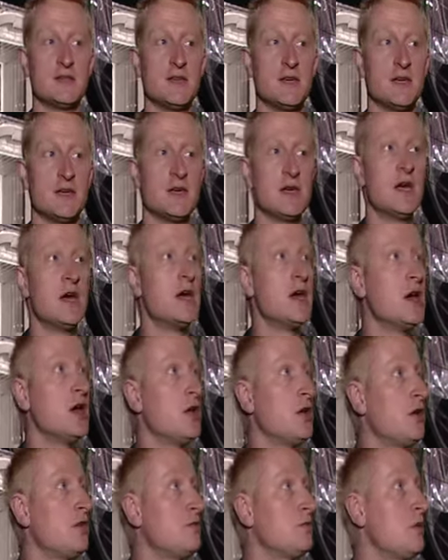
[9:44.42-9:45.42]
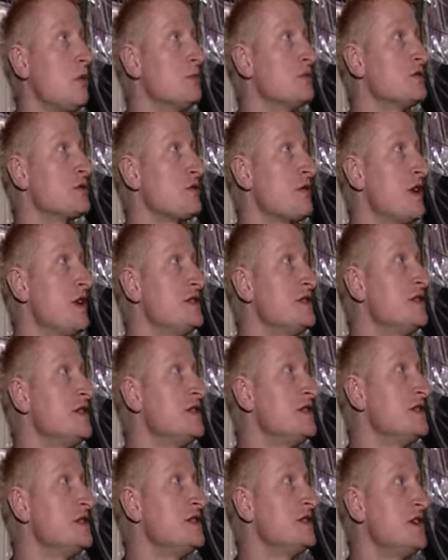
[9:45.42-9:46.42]
uh, a lot of what was created
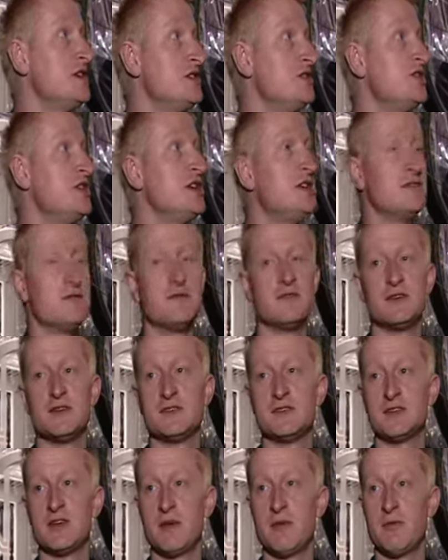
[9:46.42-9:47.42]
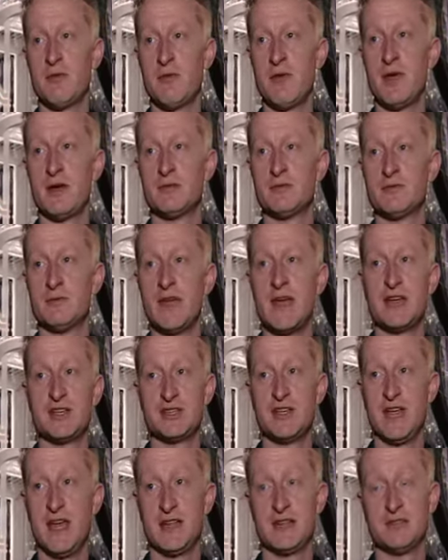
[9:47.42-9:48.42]
in CG the first time around we
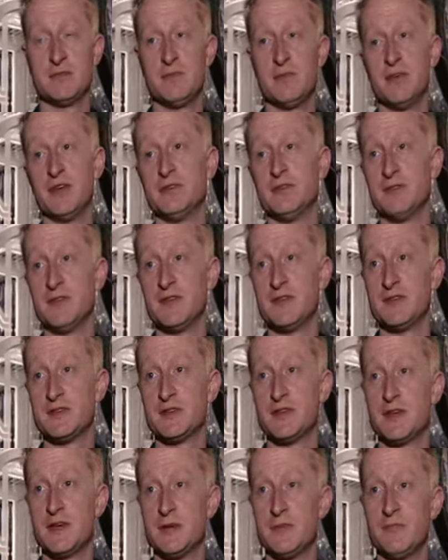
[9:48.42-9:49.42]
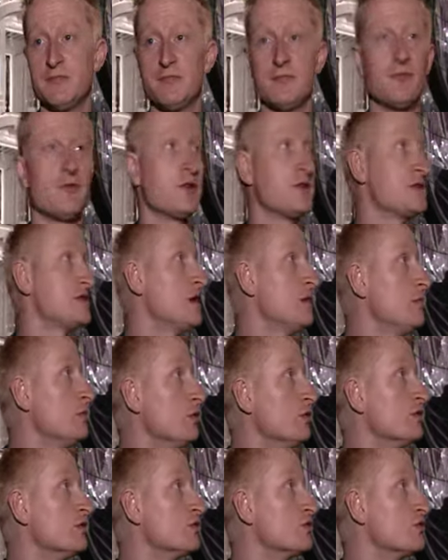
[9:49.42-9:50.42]
actually had to build this time. For
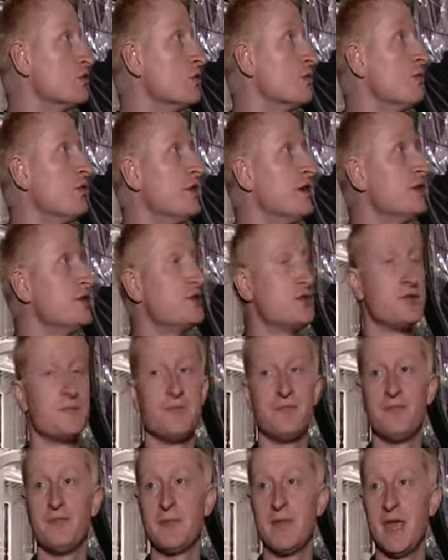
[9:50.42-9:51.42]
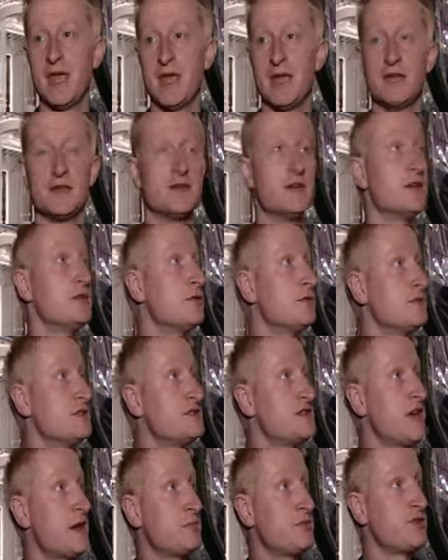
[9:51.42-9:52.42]
example, the drawbridge and uh, the
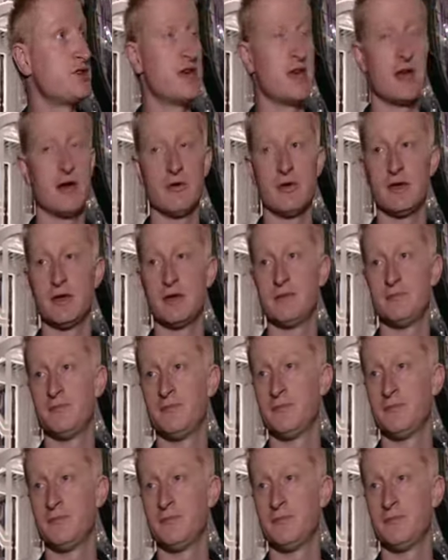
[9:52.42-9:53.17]
reception area.